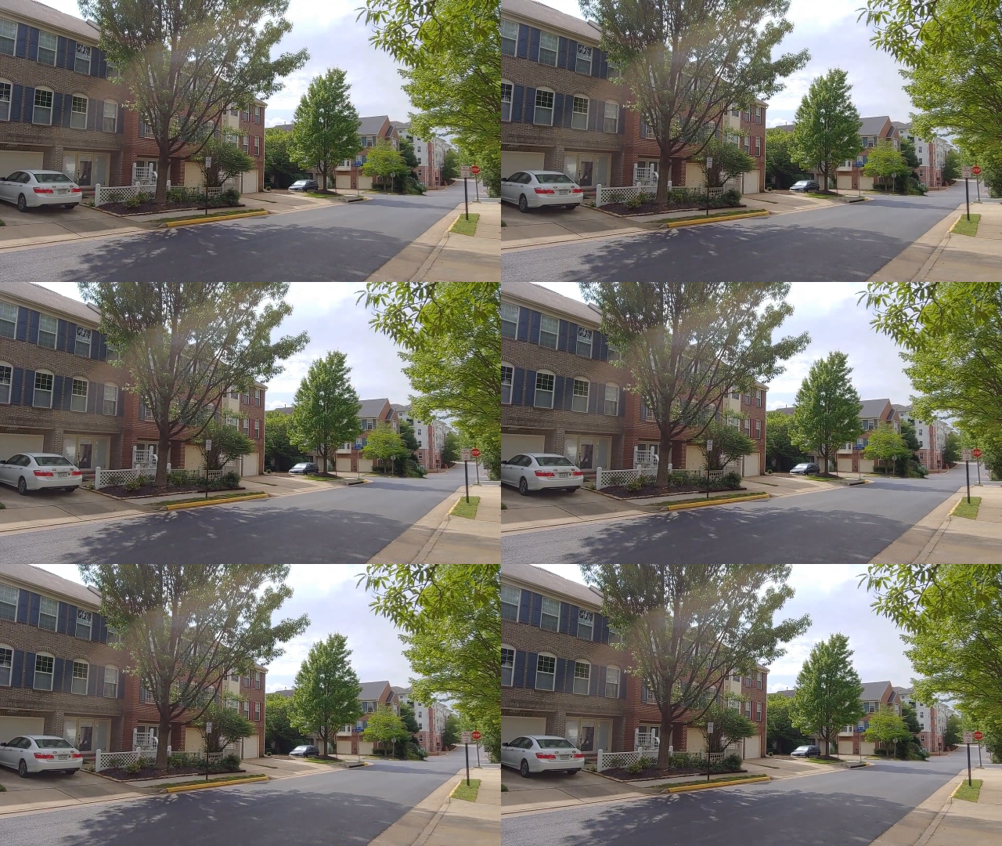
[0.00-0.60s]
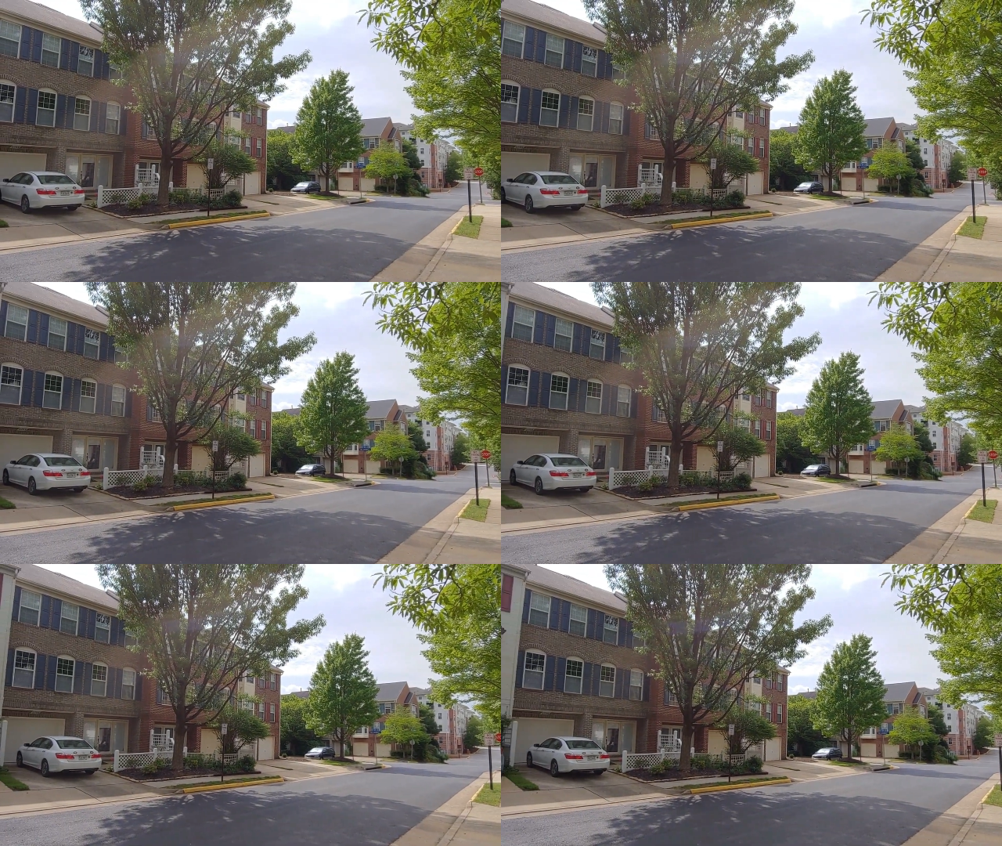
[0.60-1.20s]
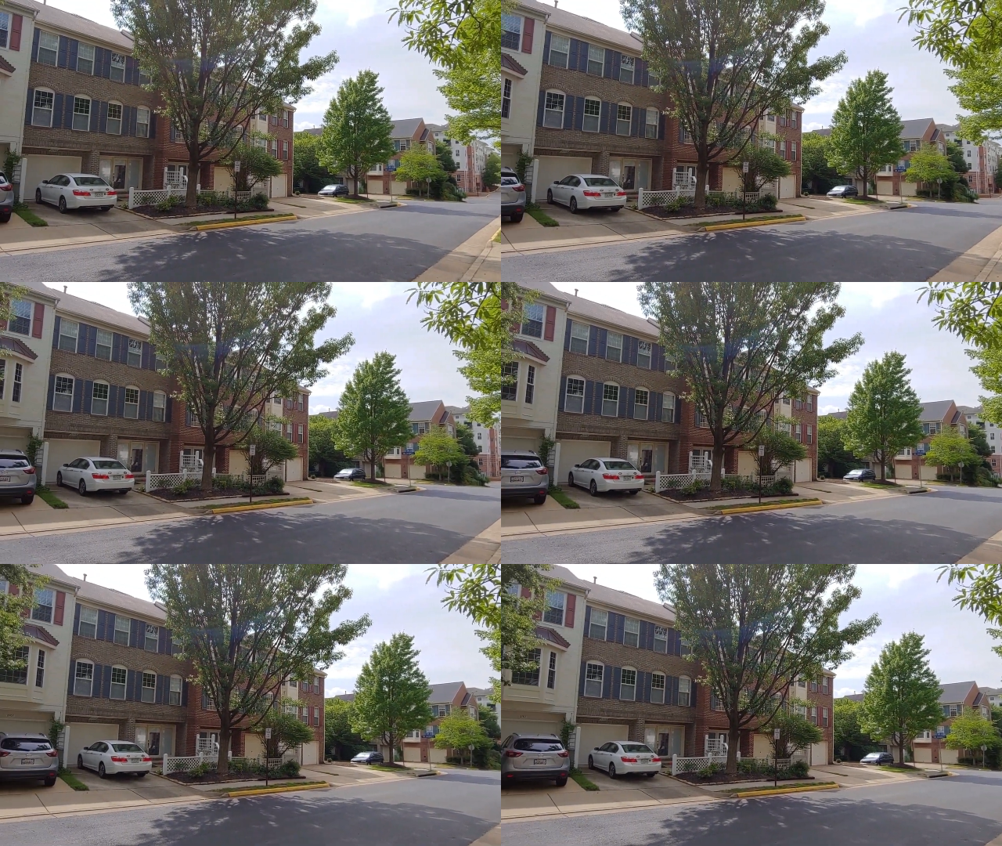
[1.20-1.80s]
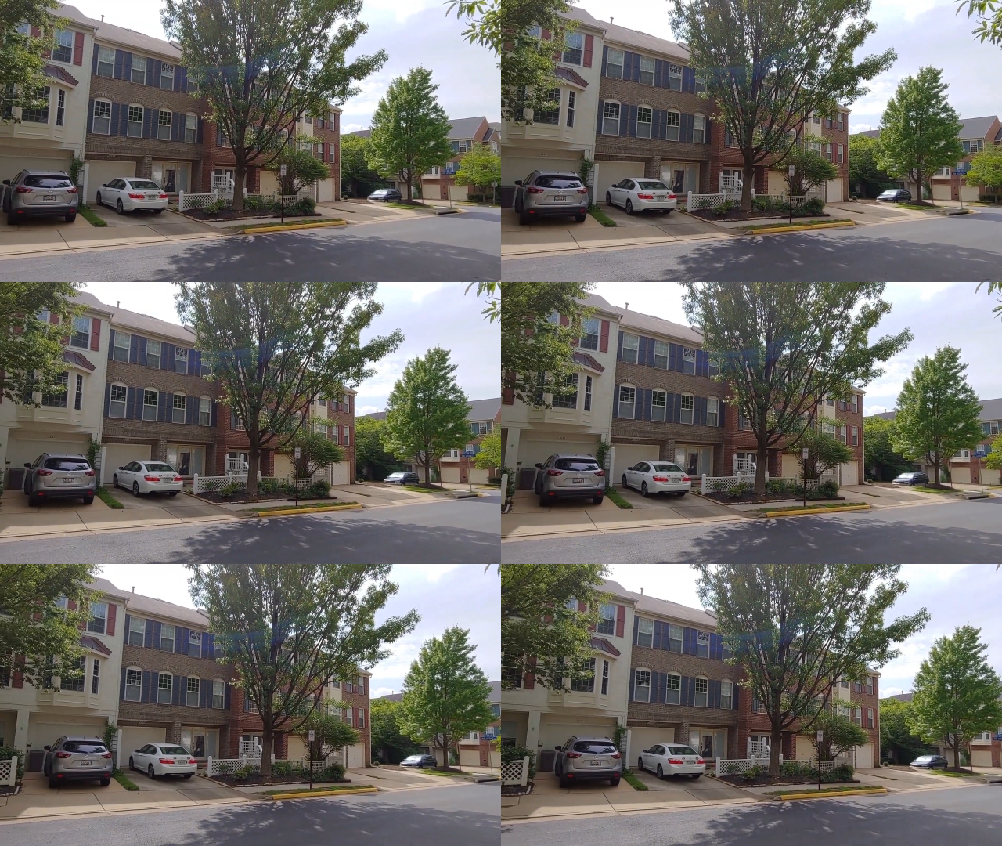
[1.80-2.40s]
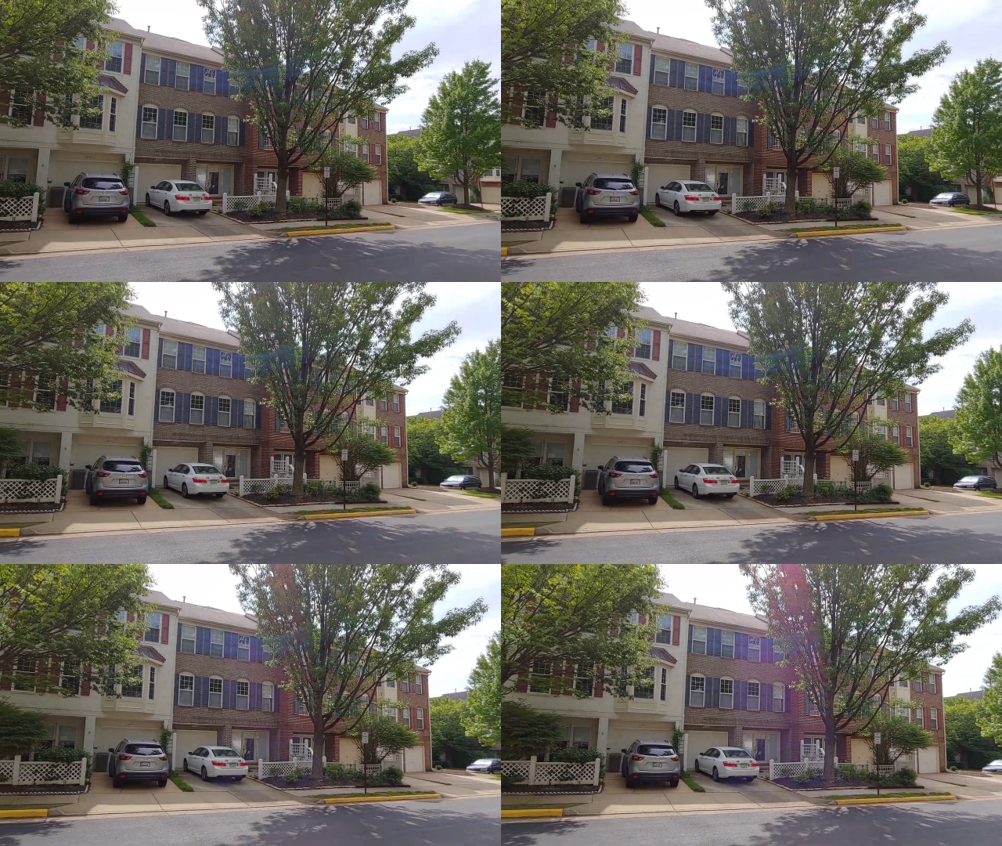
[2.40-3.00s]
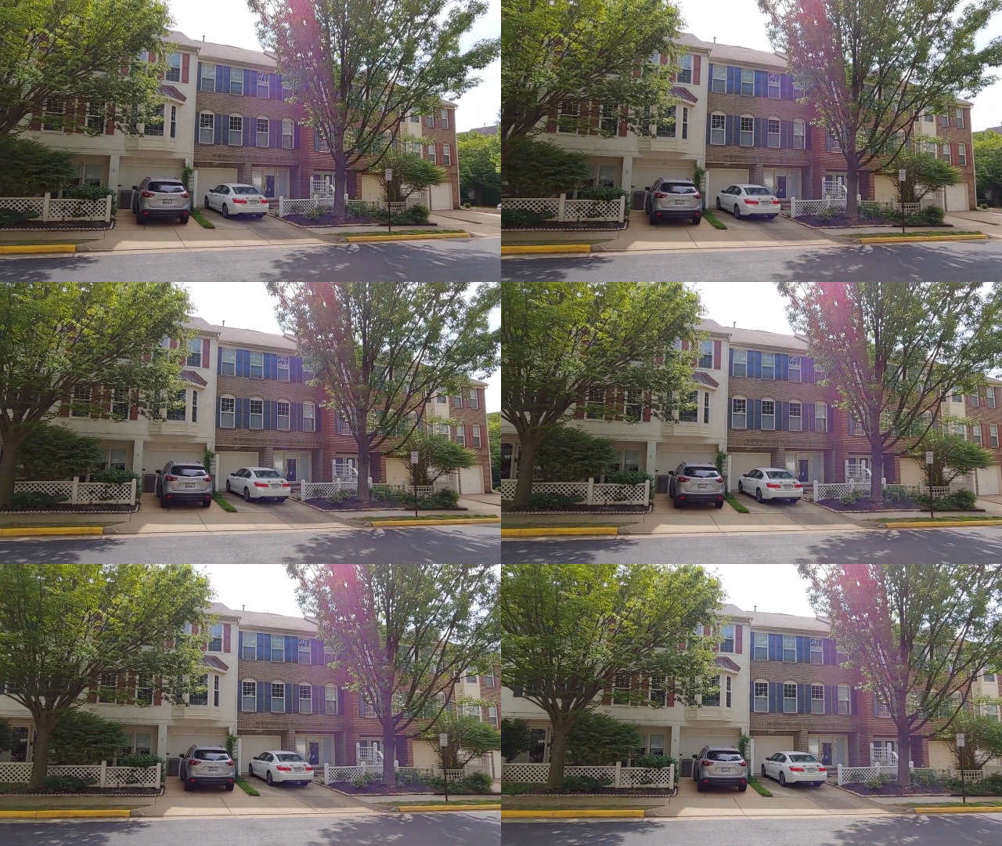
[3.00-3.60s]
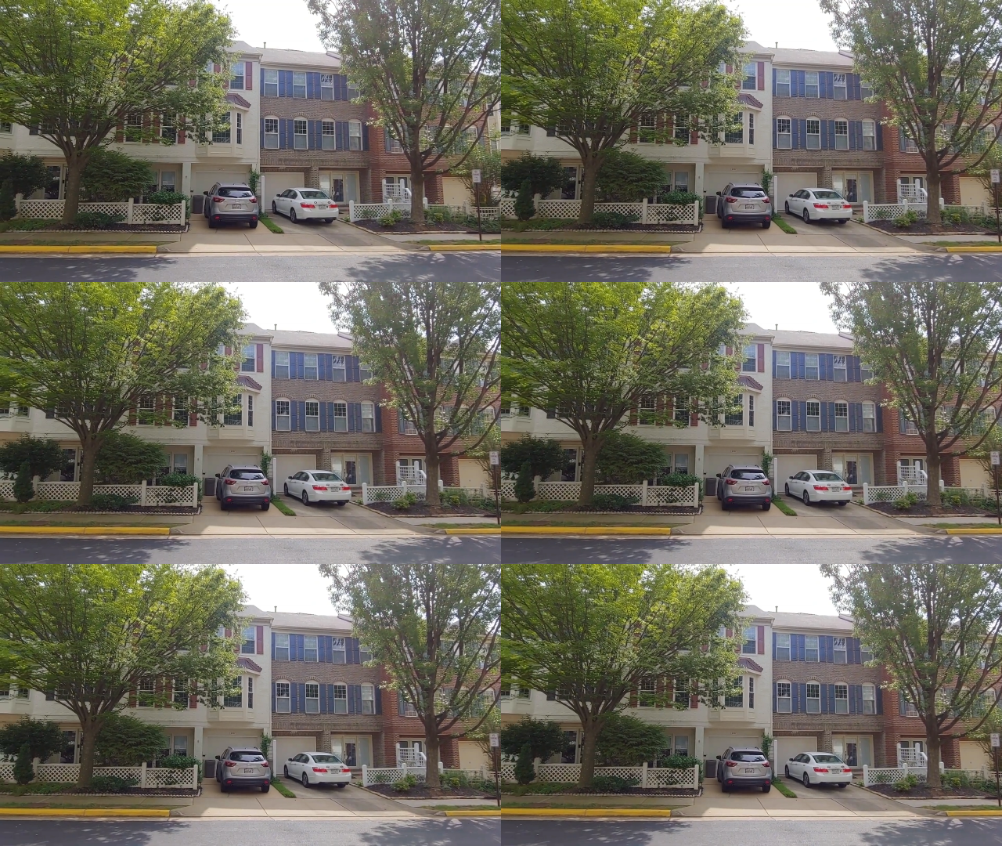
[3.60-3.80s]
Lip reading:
(no speaker visible)